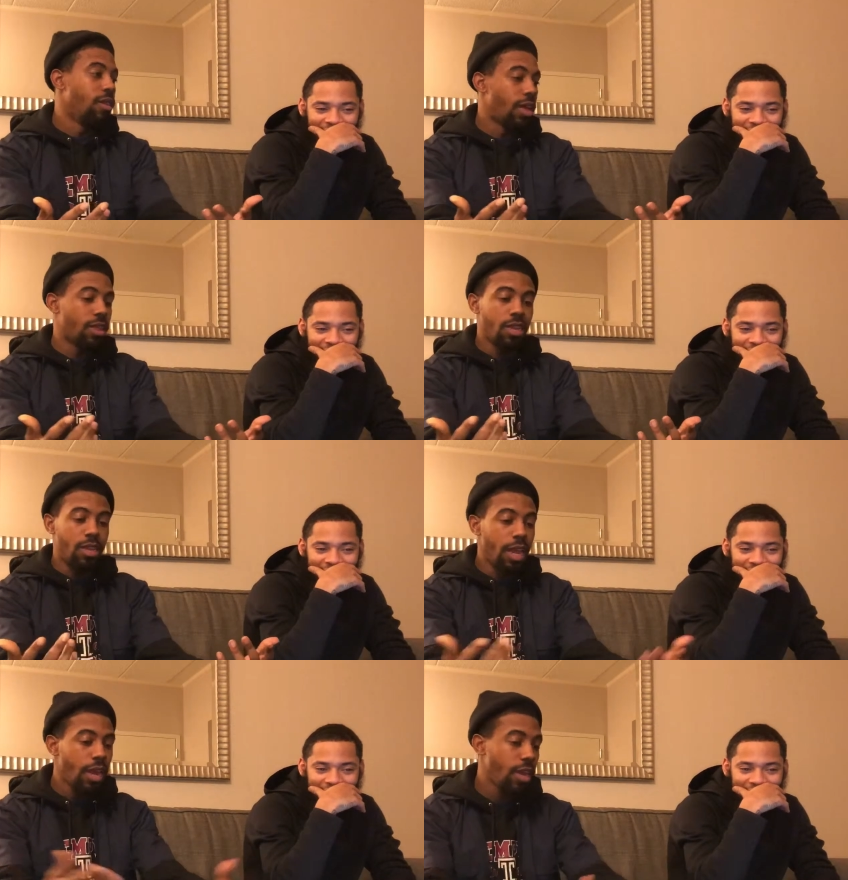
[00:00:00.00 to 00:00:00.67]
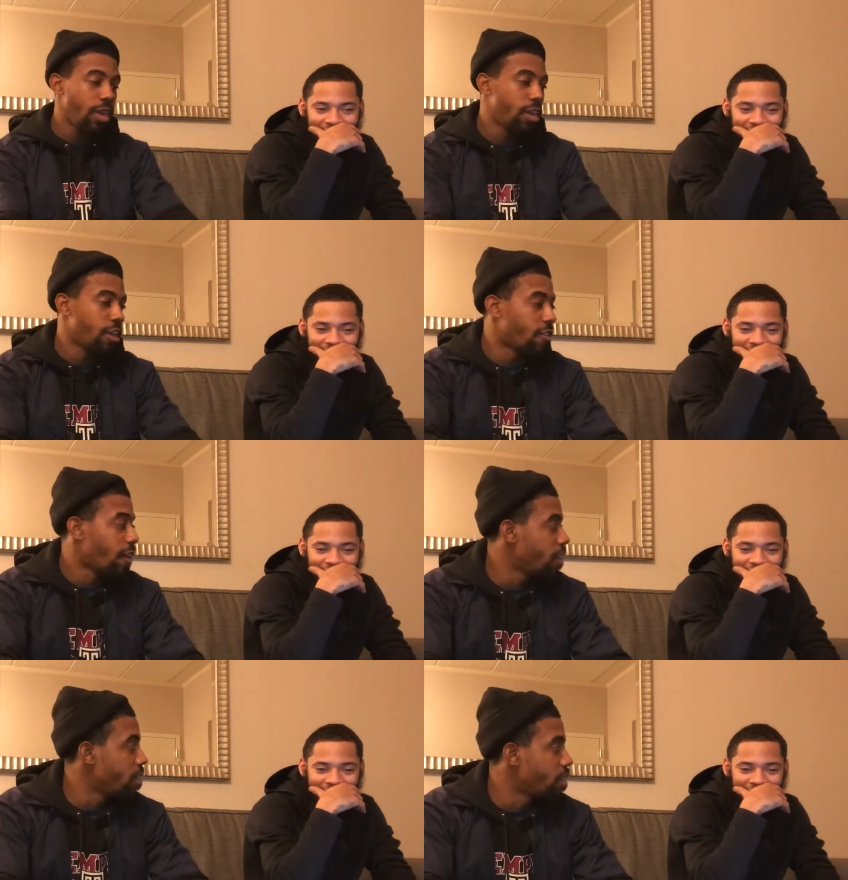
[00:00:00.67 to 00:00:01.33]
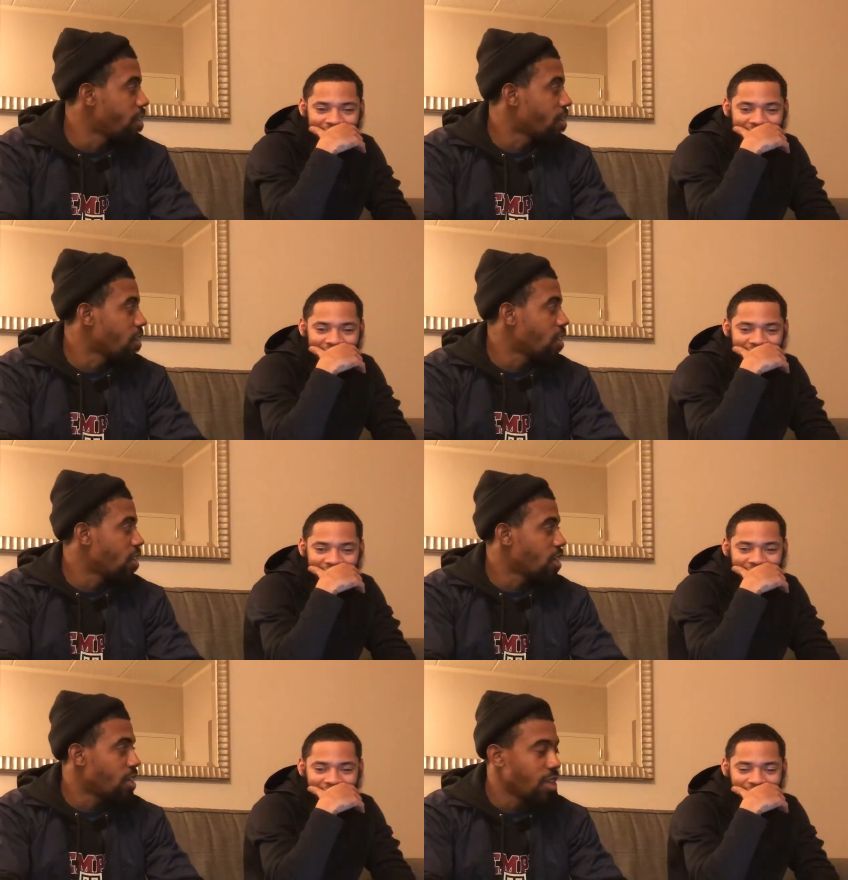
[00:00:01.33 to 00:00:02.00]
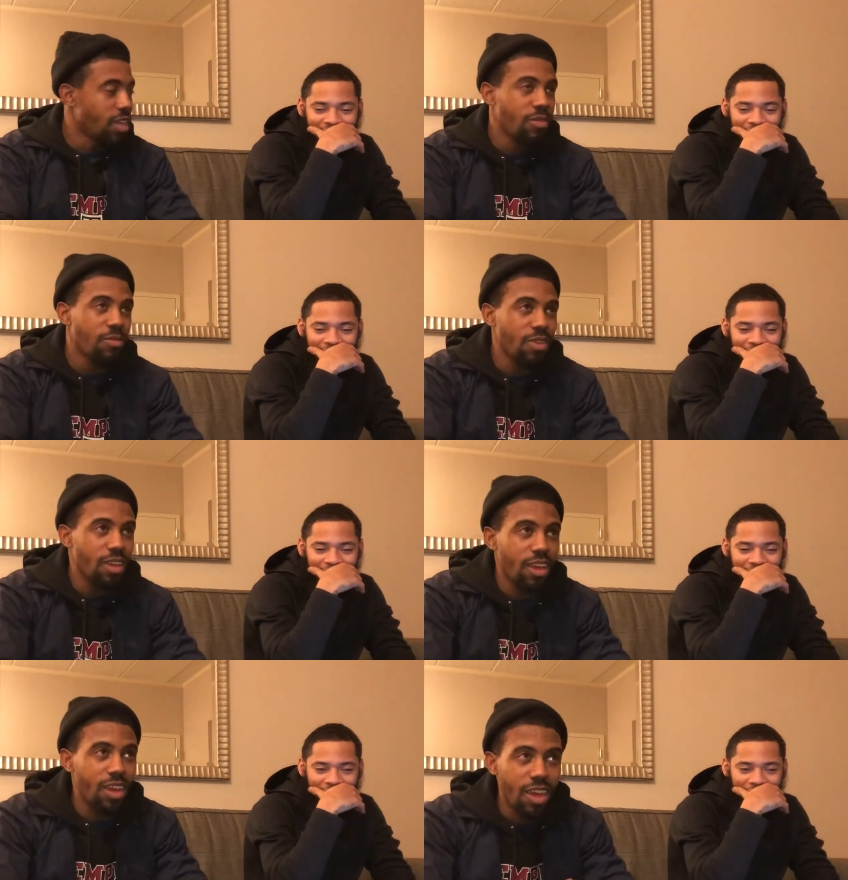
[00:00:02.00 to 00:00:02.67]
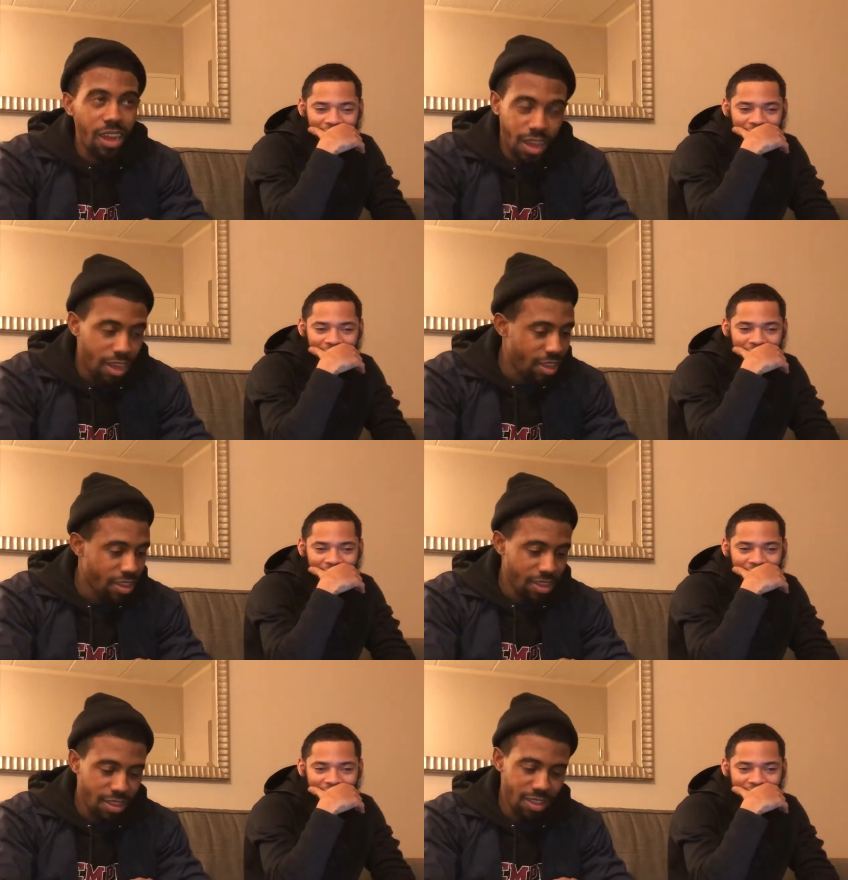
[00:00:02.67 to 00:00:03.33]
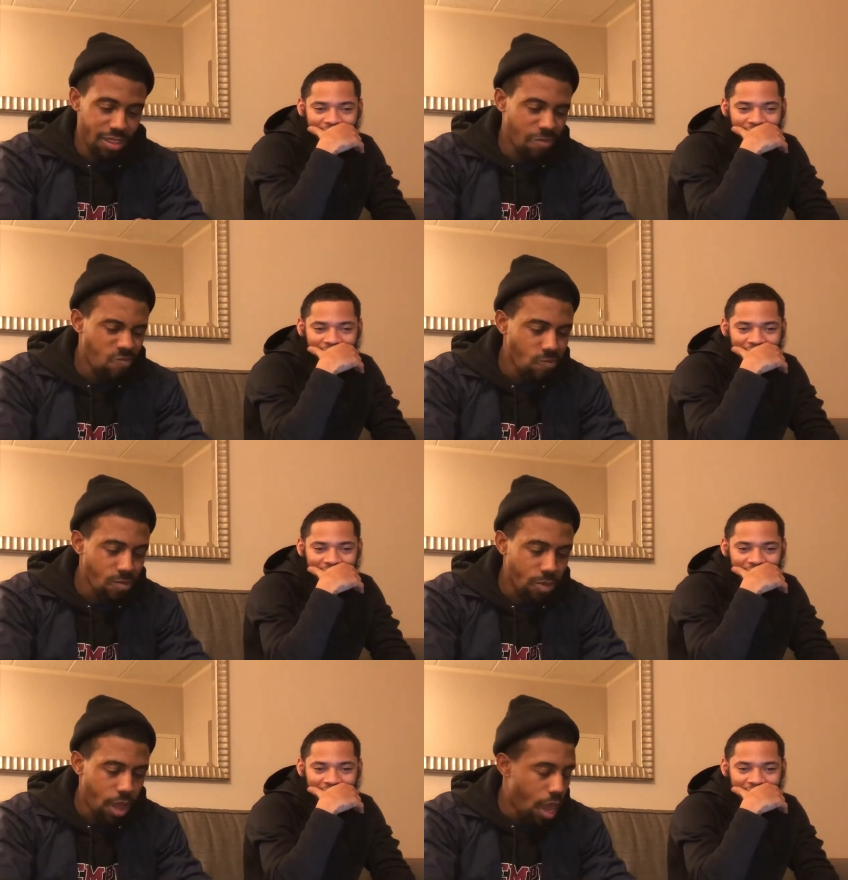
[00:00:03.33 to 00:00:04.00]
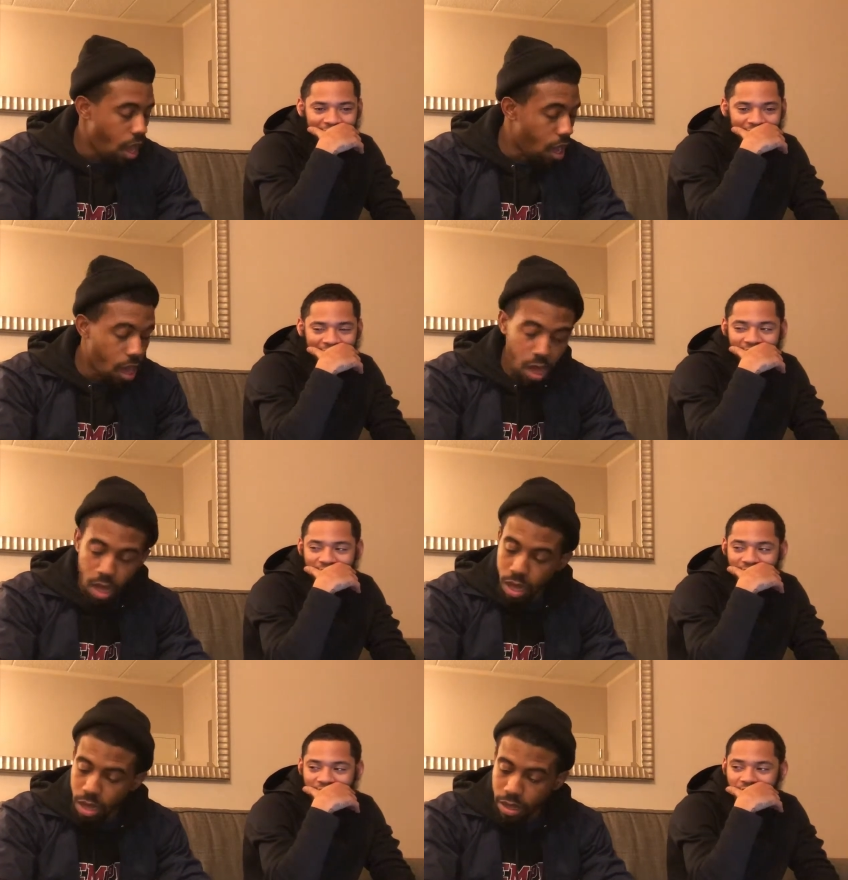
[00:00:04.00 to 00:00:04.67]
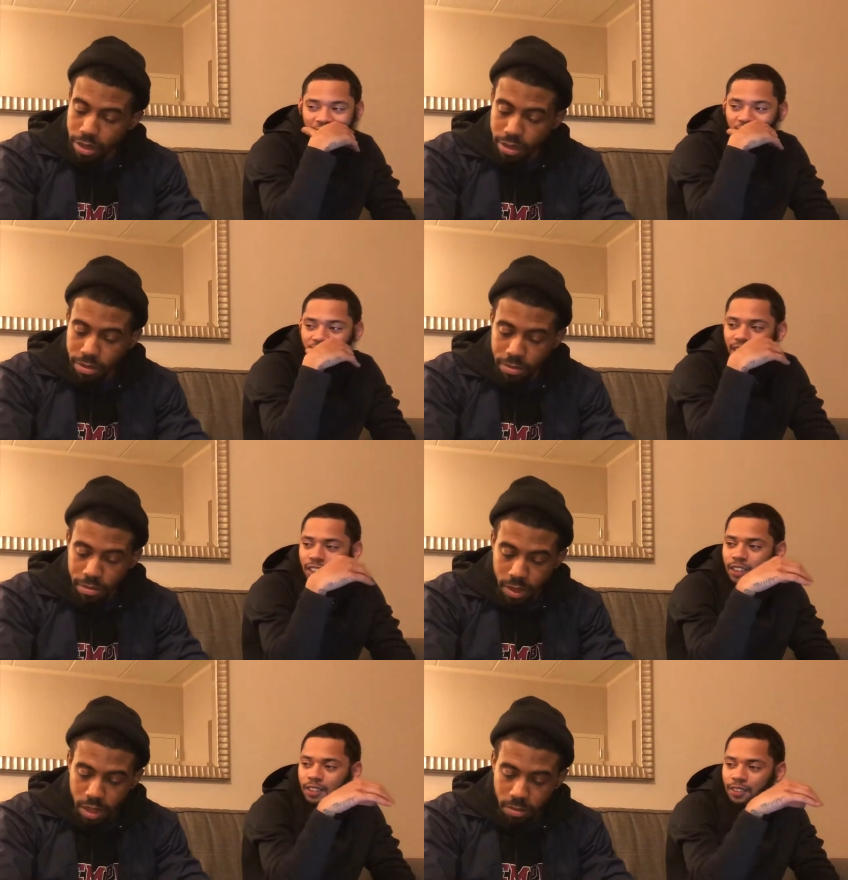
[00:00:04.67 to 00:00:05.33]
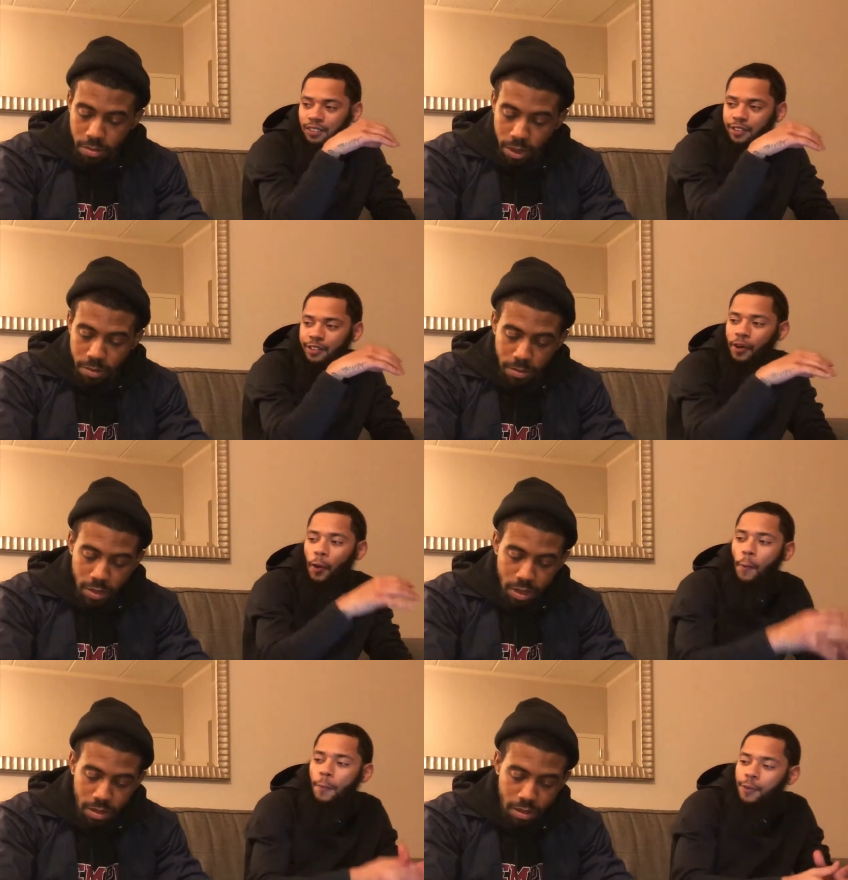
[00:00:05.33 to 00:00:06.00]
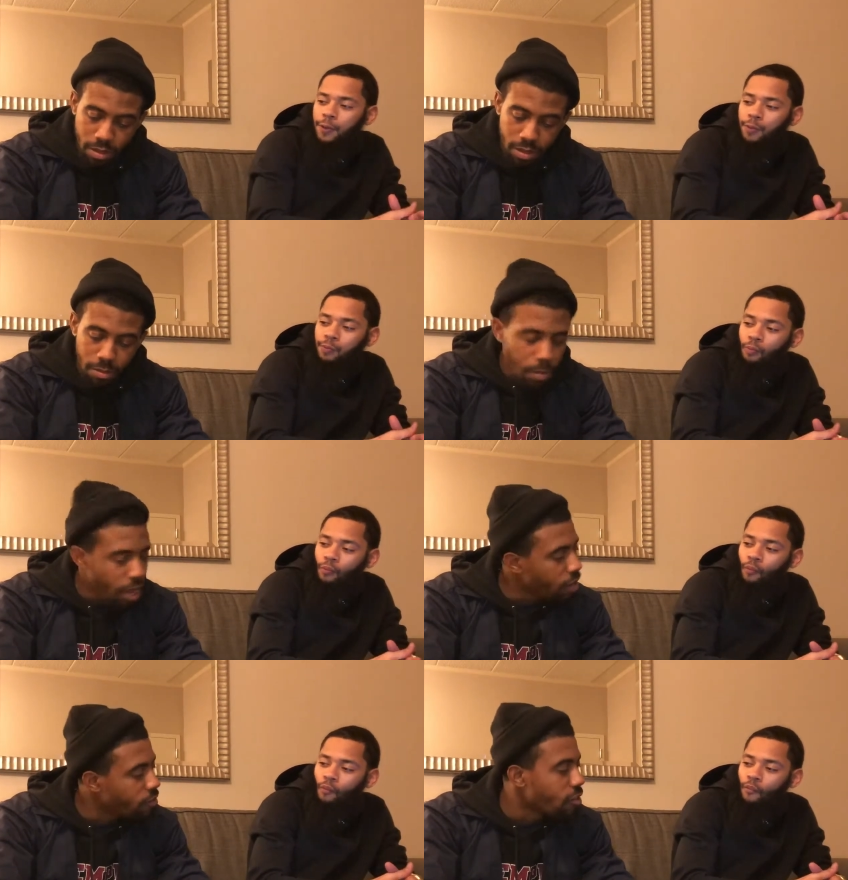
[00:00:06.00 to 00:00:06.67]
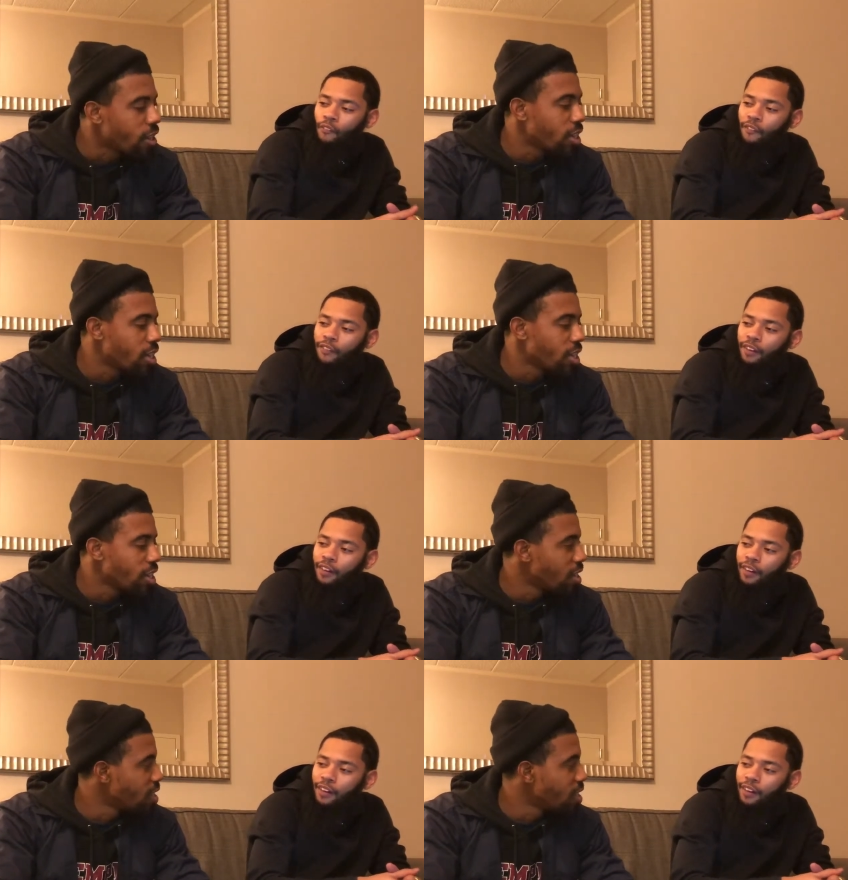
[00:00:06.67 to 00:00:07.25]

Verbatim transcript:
Speaker 1: that's a Diddy ear right there and shit. Right, you know what I'm saying? like, right, and uh, Mannie Fresh.